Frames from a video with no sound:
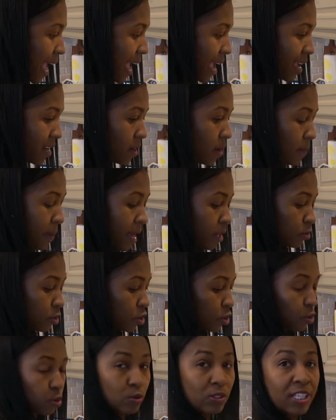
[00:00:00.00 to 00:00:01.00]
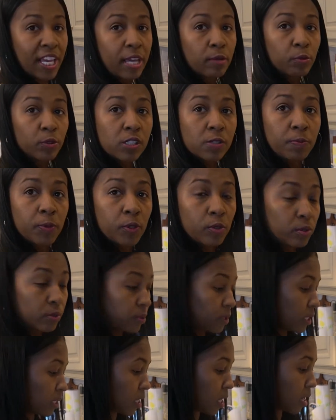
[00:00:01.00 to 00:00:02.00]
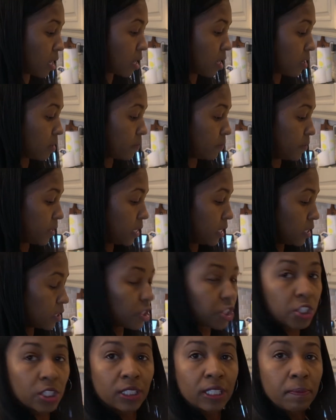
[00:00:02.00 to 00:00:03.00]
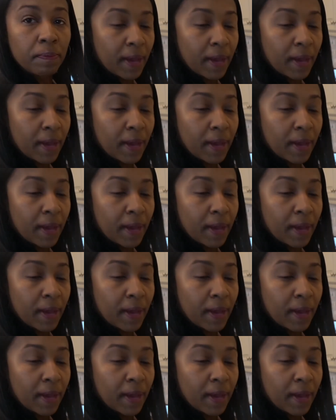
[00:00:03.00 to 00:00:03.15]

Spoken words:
add about 2 tablespoons of chili